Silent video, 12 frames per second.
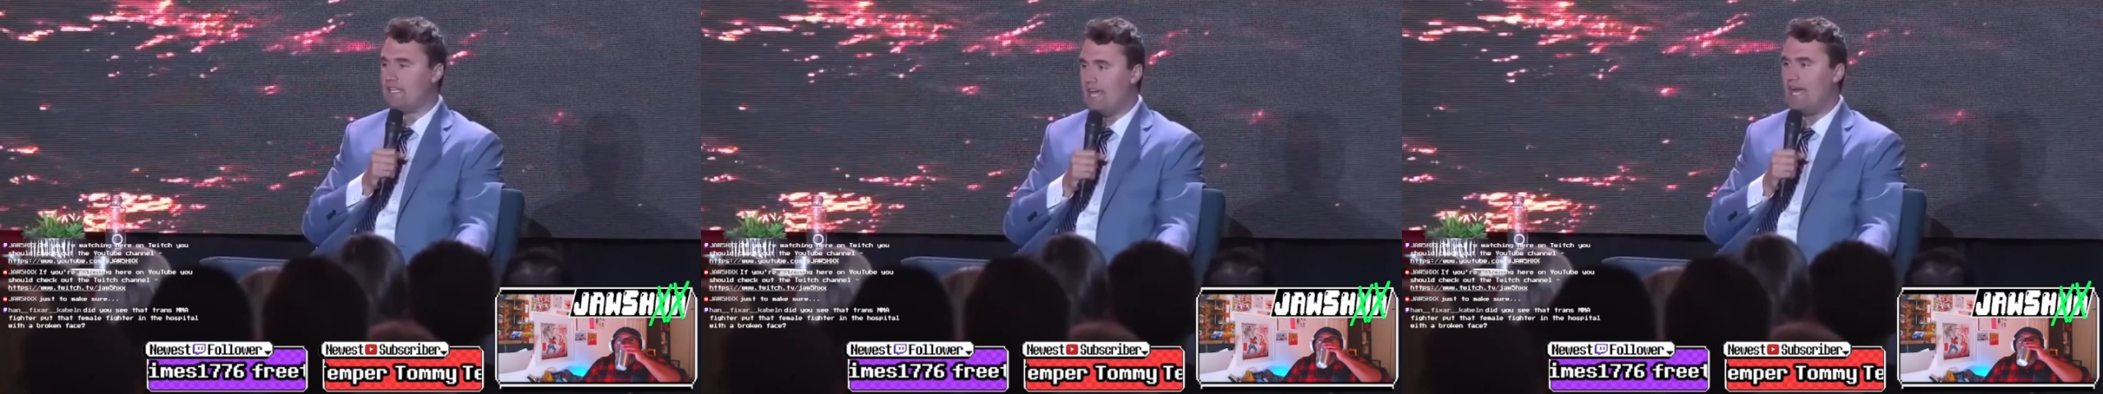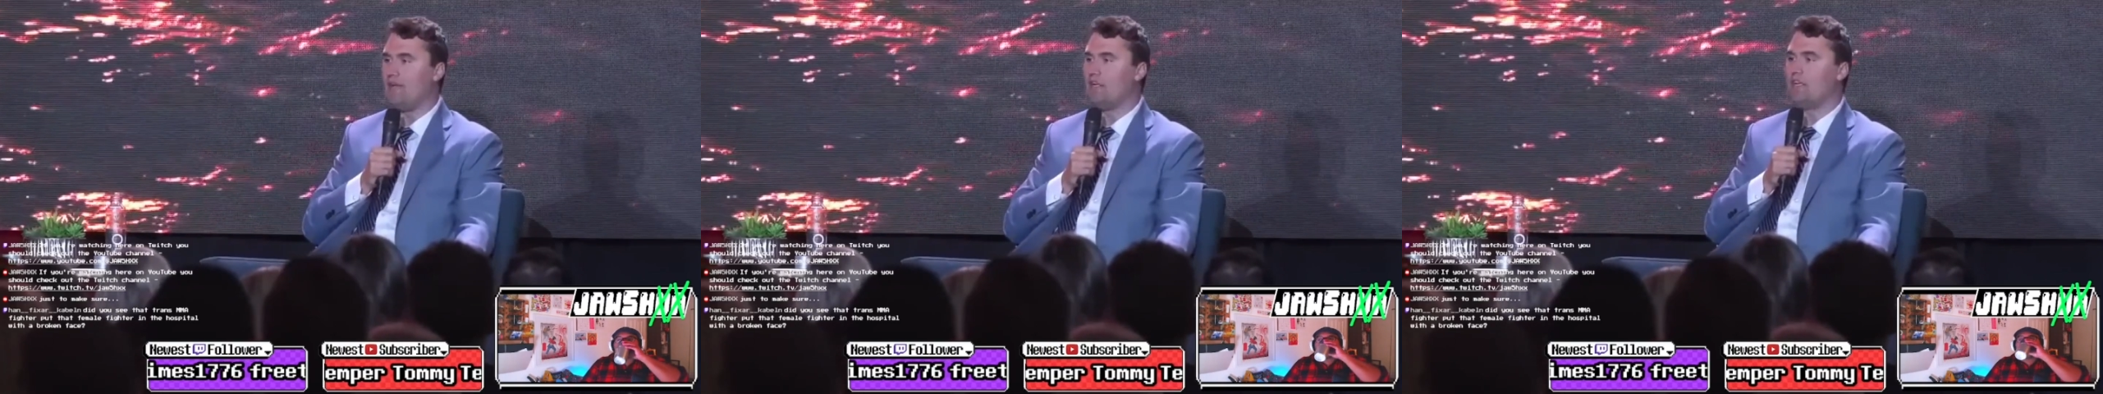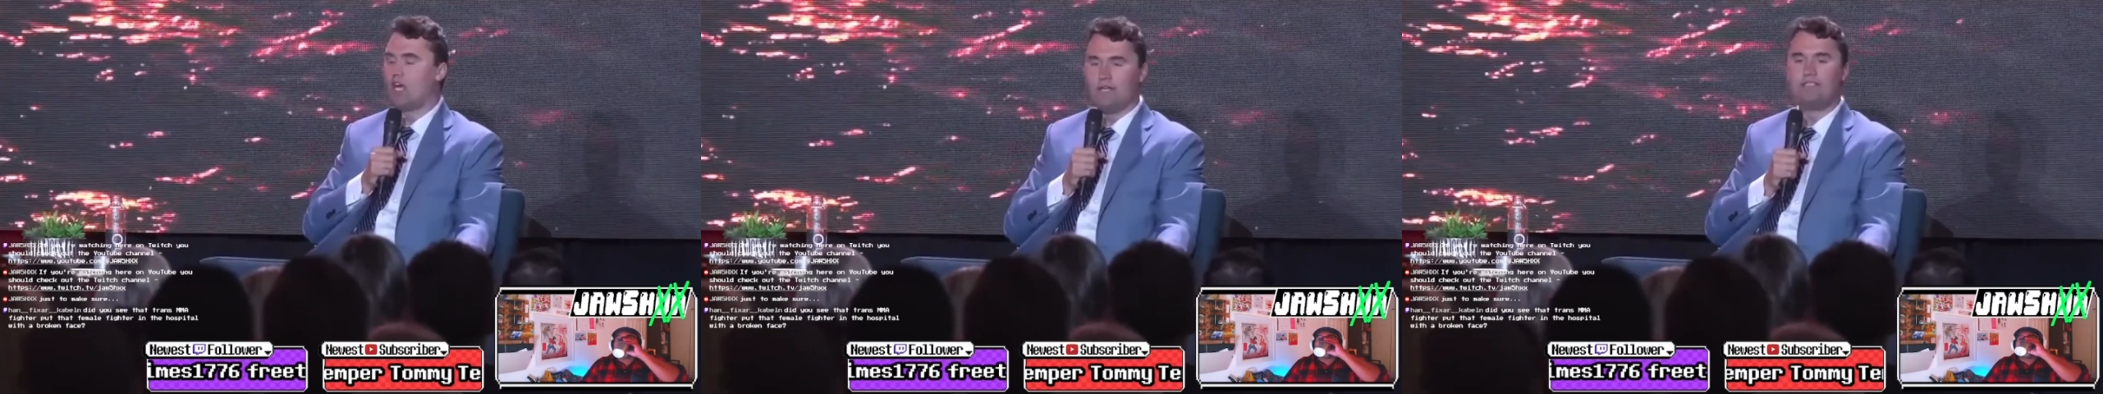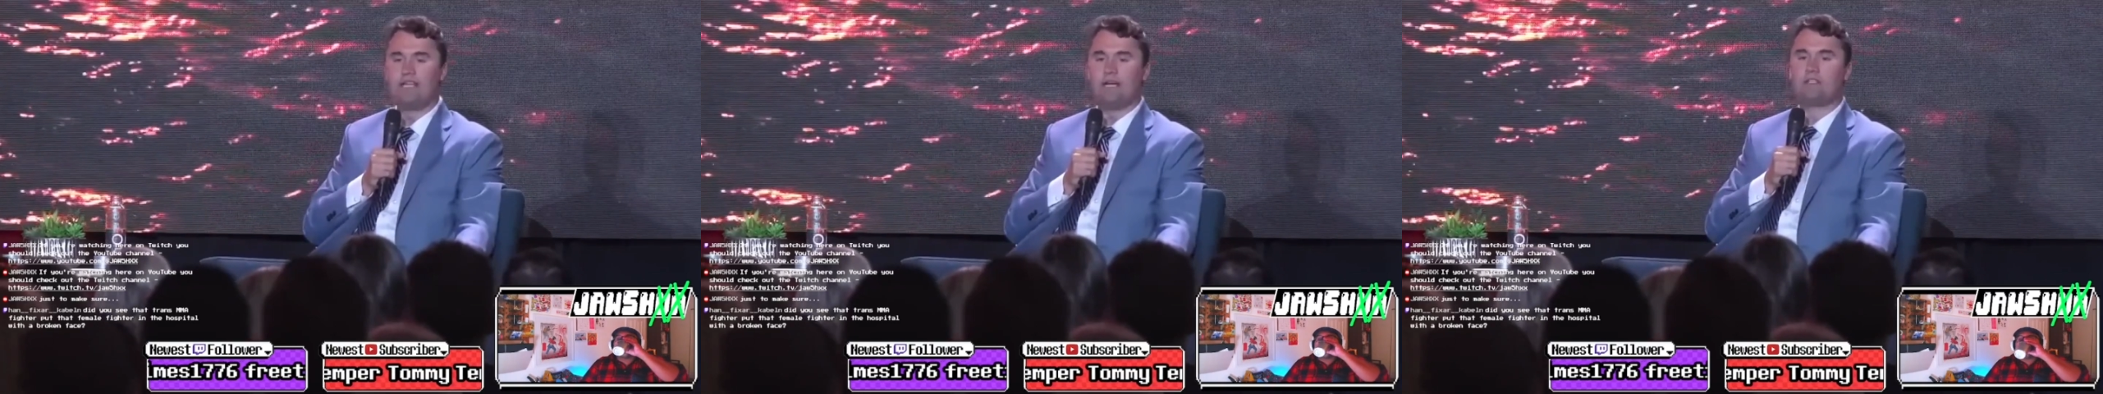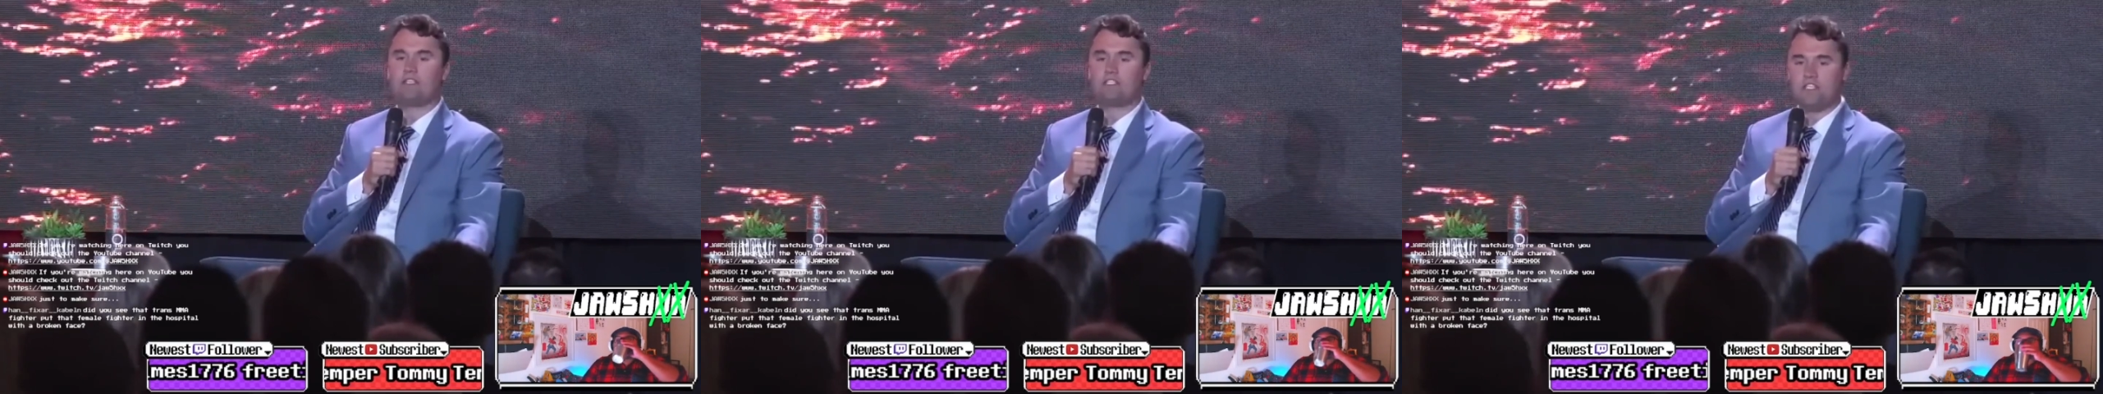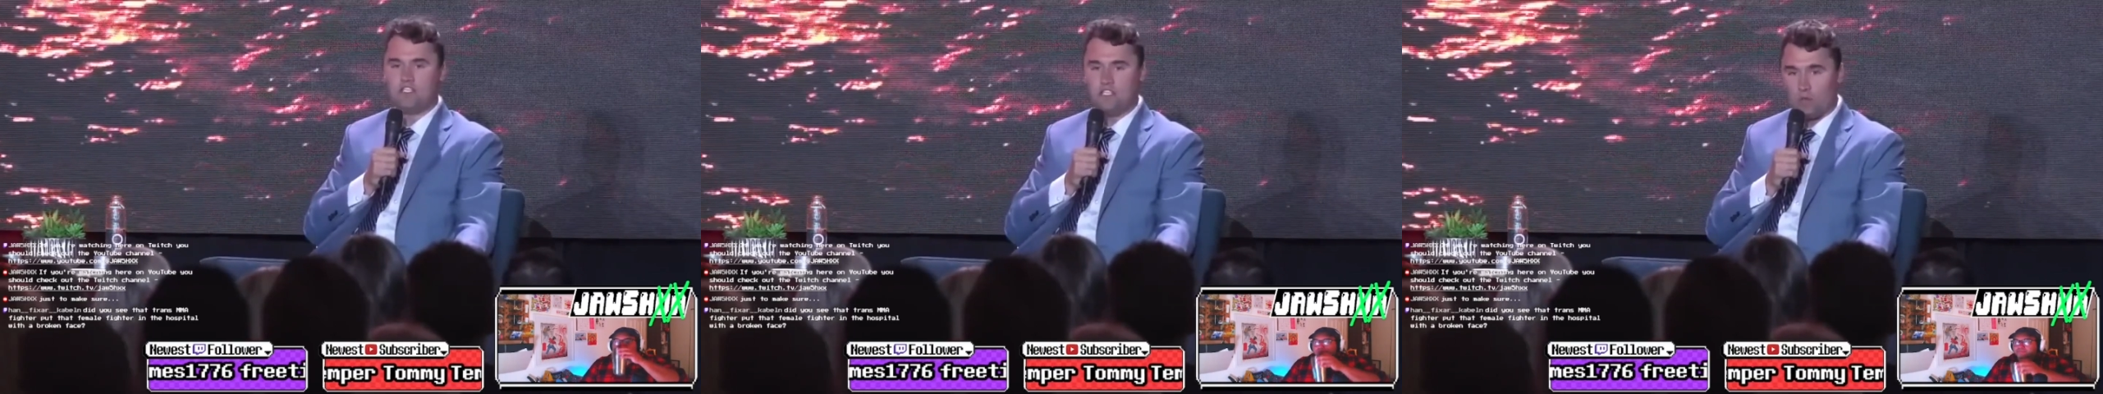get gun deaths
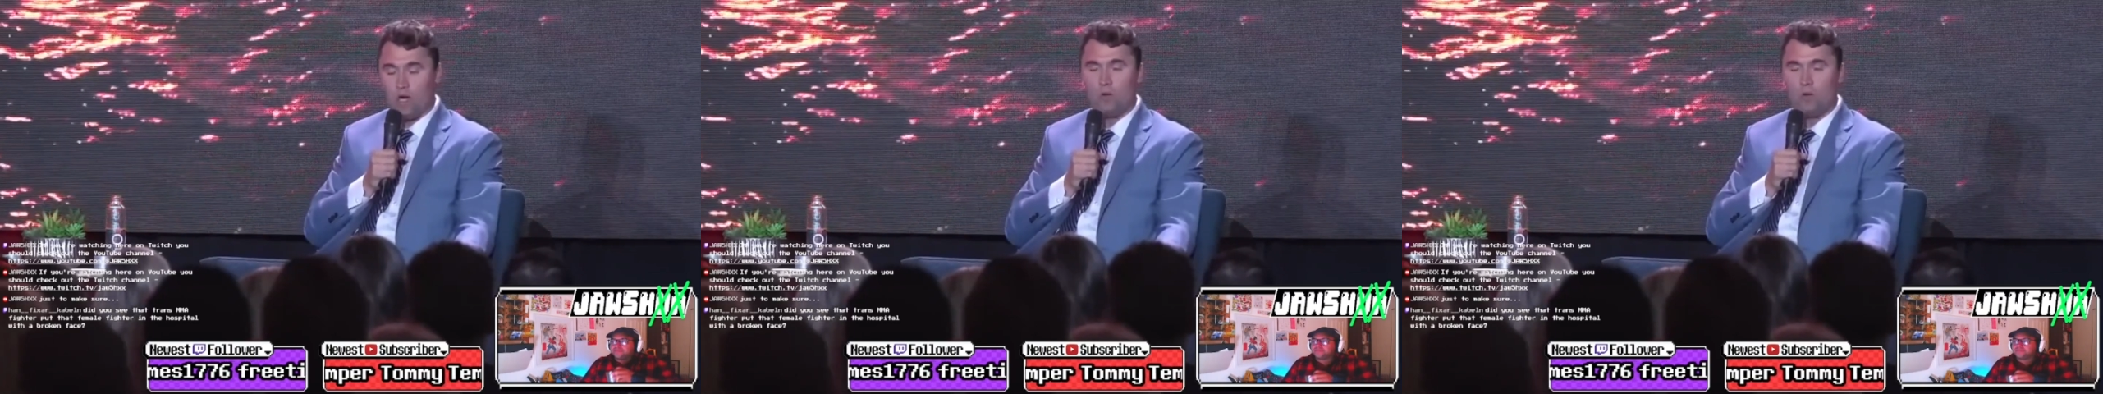to zero.